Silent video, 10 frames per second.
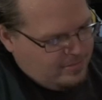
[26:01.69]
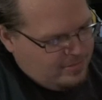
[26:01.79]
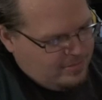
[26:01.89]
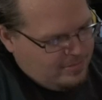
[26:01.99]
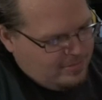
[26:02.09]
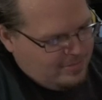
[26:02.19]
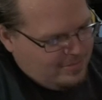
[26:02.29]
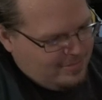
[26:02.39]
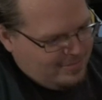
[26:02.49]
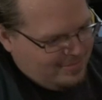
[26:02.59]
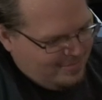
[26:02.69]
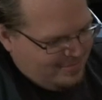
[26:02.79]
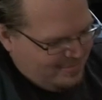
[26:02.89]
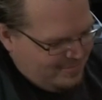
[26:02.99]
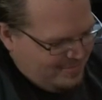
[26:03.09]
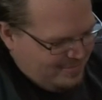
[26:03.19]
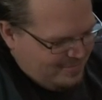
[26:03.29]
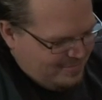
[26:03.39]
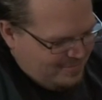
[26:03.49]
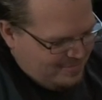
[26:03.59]

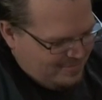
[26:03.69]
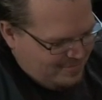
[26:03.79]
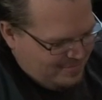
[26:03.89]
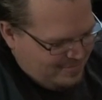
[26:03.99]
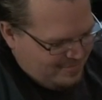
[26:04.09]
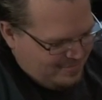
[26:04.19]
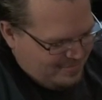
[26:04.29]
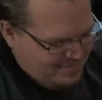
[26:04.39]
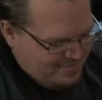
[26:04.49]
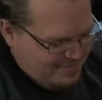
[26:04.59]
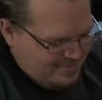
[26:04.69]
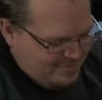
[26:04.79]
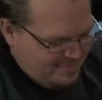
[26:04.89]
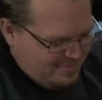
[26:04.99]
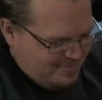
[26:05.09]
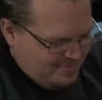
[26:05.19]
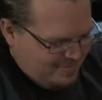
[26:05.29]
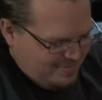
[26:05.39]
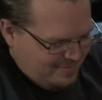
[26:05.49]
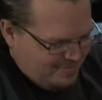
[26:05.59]

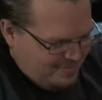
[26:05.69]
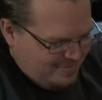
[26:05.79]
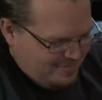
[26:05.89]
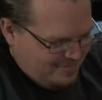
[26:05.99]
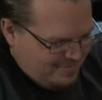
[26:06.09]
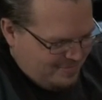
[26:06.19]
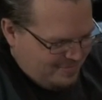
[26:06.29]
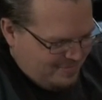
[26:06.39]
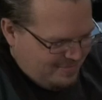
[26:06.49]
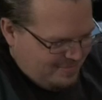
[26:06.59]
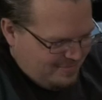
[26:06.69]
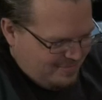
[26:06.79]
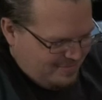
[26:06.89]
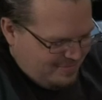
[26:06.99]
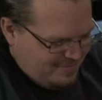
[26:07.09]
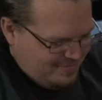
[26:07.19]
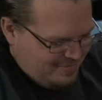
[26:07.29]
This person isn't speaking.